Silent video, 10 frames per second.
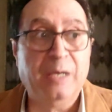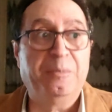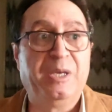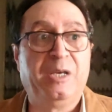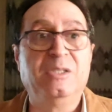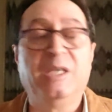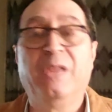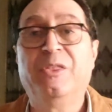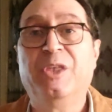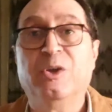Because
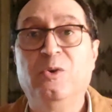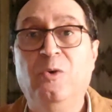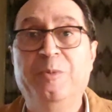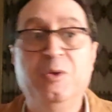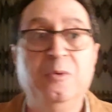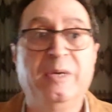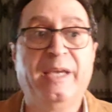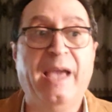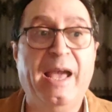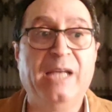in the group you
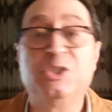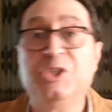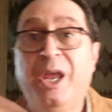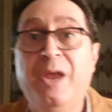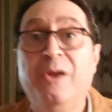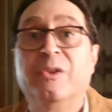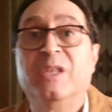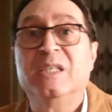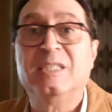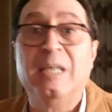can share
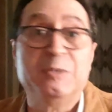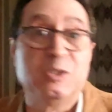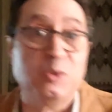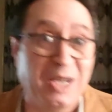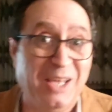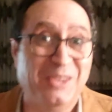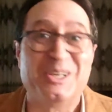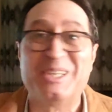the steps together.